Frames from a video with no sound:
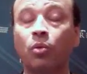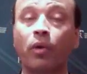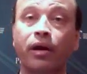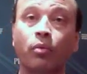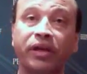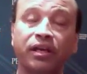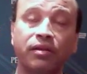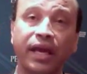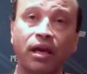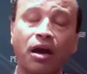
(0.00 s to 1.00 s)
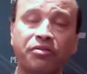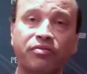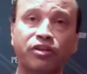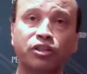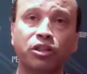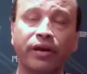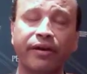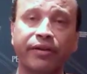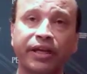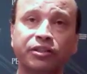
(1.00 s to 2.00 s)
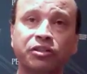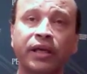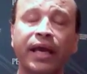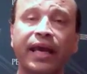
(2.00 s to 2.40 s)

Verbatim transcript: where we can take controversial areas